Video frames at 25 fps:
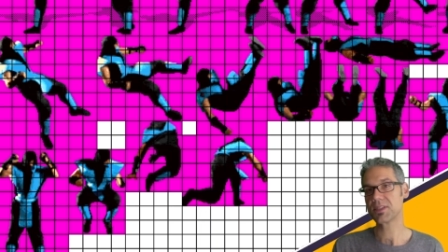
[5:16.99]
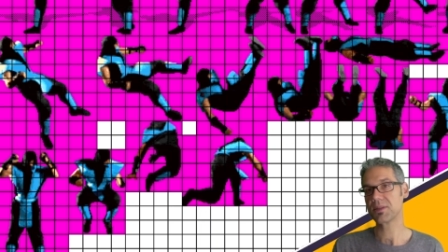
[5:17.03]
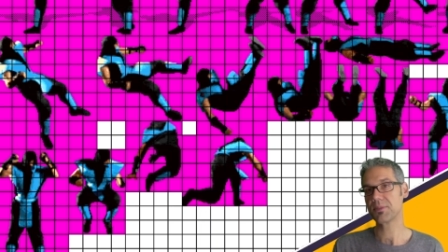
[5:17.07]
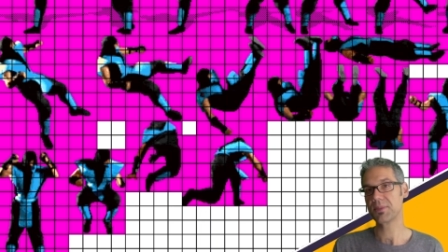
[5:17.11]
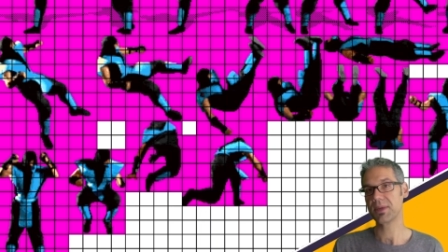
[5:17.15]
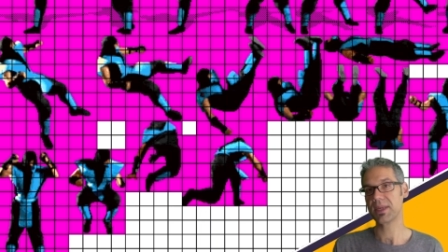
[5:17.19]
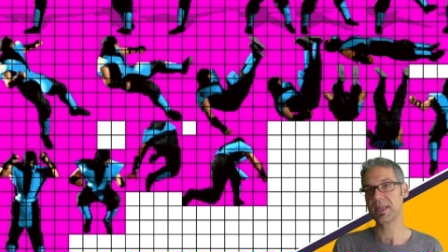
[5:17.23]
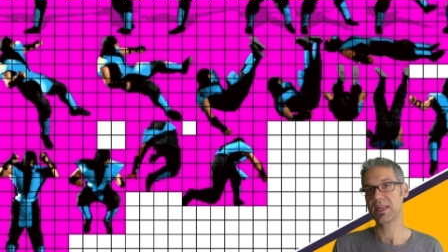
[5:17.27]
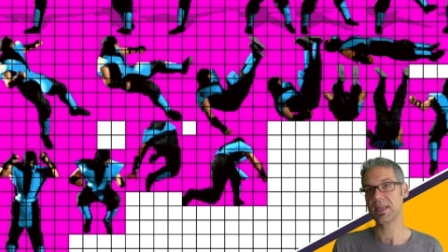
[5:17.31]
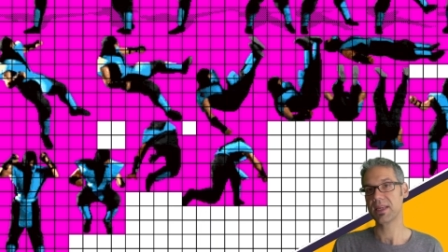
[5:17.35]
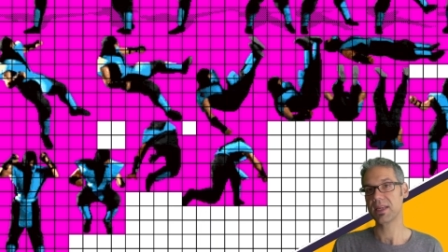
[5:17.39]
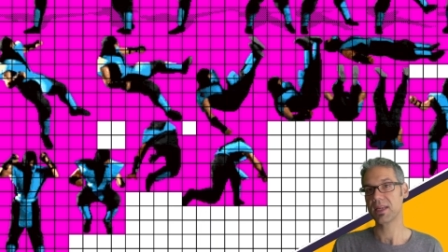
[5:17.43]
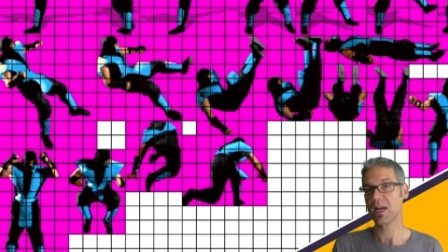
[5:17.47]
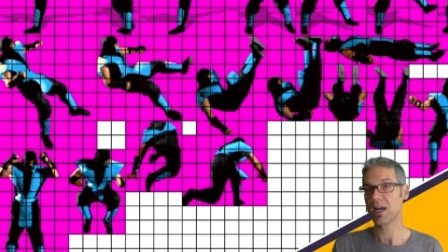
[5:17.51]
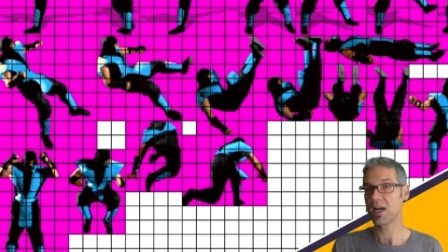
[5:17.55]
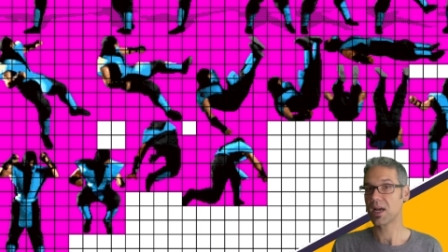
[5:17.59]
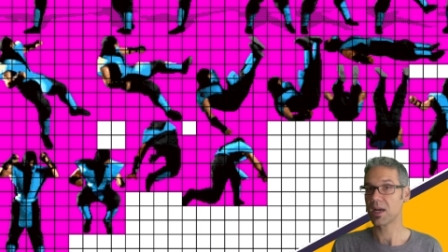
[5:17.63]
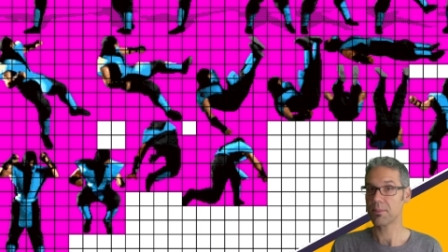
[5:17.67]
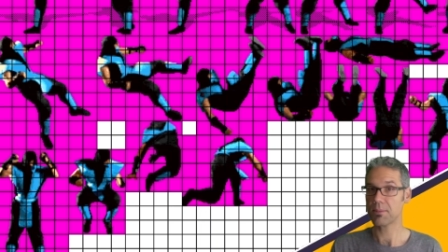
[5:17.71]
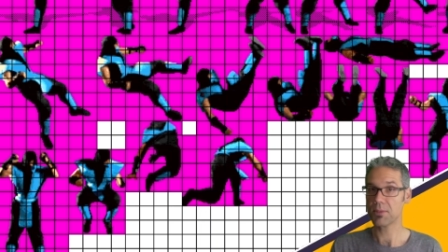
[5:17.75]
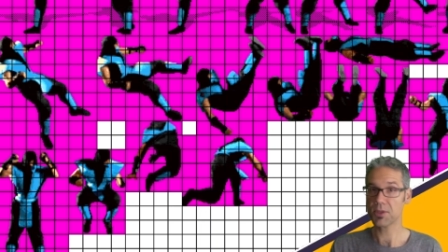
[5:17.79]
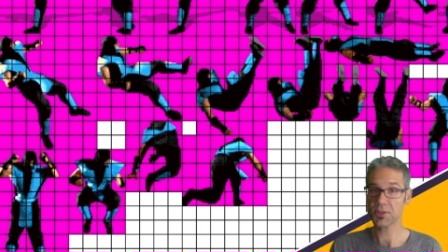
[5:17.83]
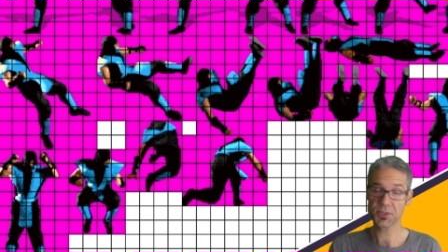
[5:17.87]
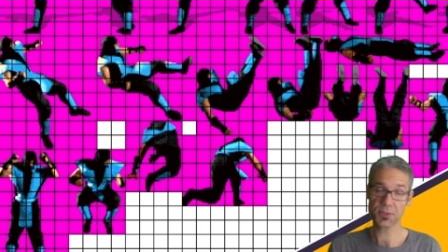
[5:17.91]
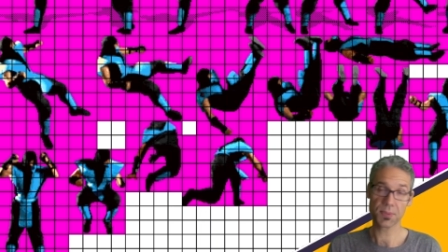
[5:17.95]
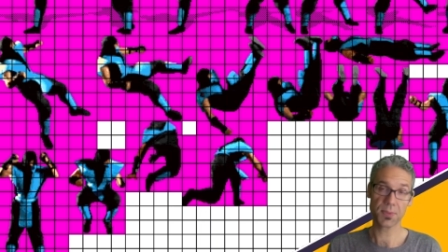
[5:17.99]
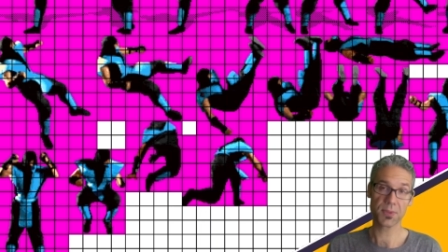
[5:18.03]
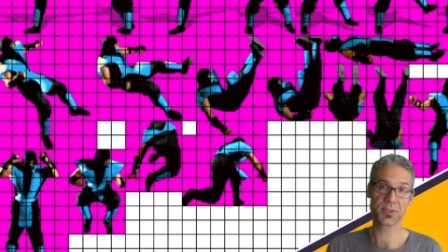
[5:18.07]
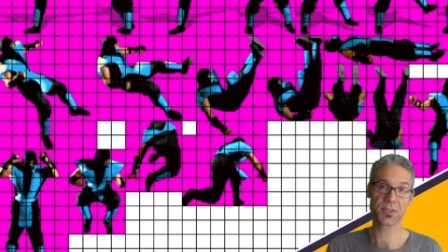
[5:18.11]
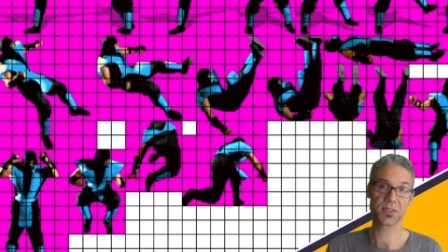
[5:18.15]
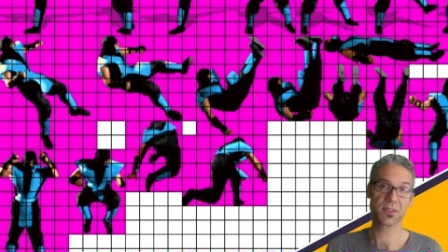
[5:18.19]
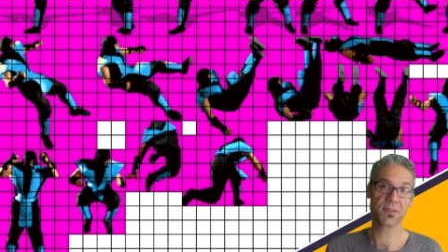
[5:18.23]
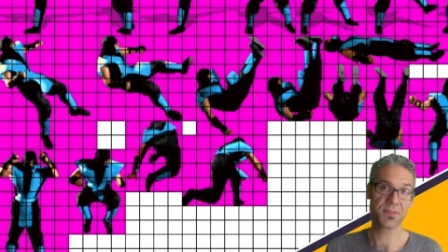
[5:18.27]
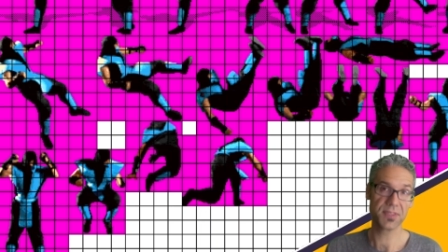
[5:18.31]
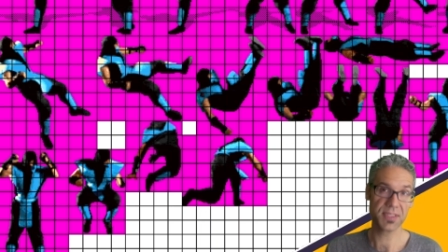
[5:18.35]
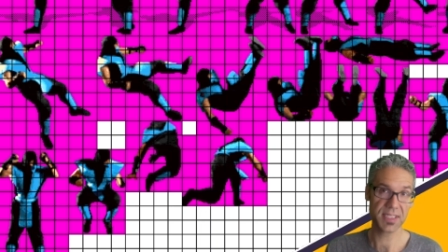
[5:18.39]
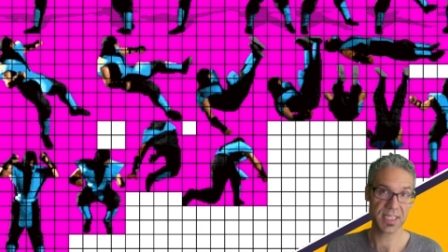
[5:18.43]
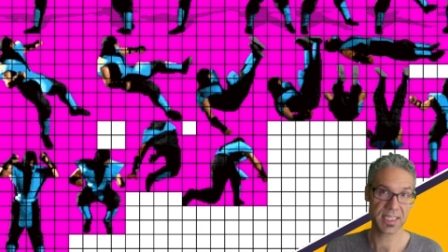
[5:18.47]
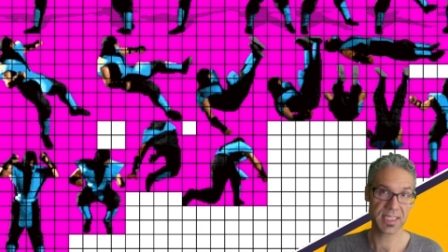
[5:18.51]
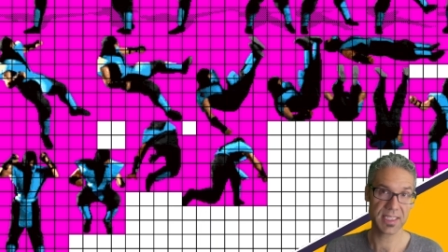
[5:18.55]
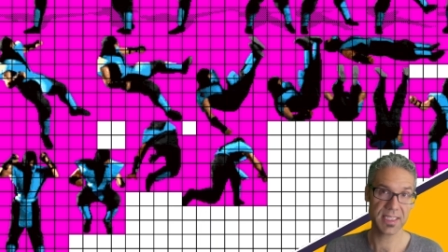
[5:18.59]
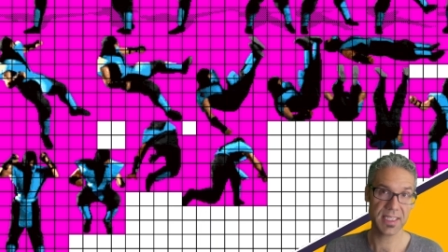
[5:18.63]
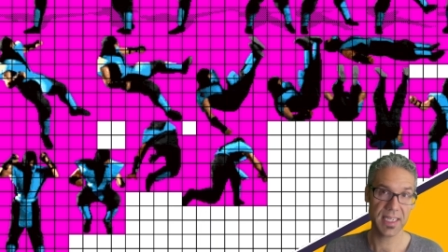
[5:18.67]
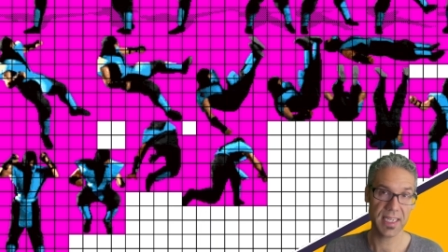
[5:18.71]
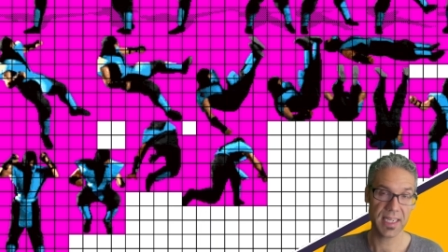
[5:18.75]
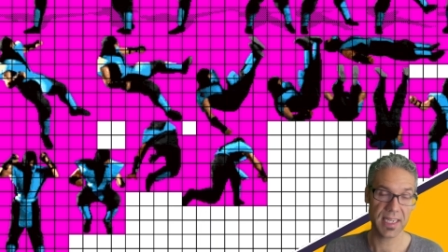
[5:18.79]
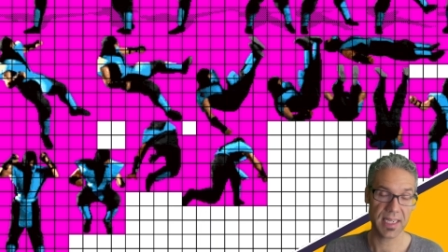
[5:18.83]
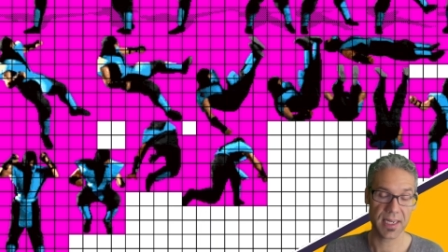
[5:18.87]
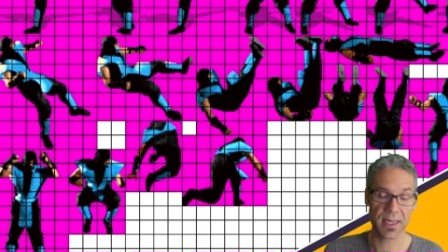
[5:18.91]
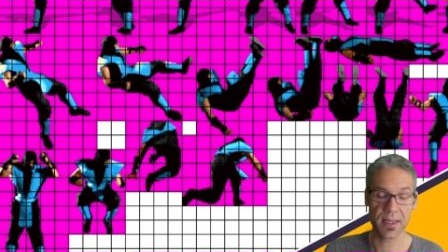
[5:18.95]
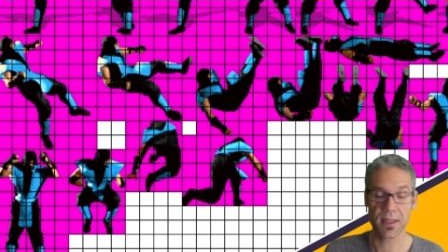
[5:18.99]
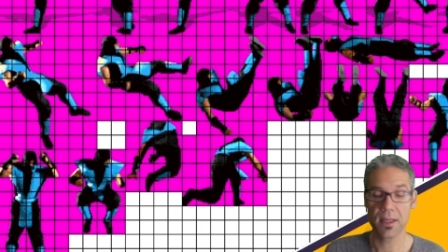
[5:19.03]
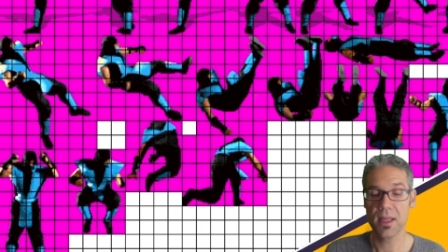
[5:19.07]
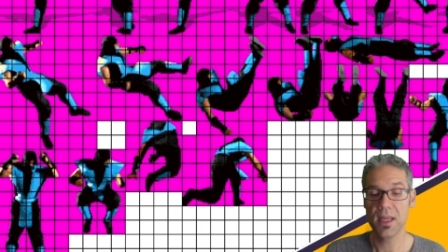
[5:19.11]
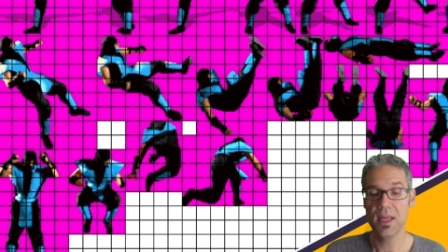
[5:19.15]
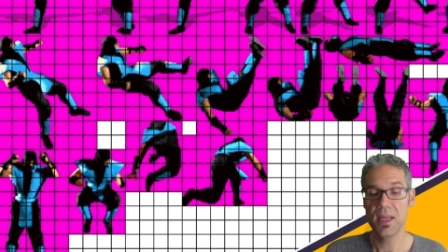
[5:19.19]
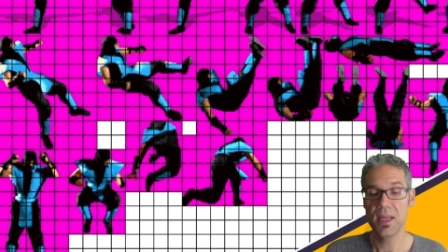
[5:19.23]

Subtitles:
to be multiples of 16.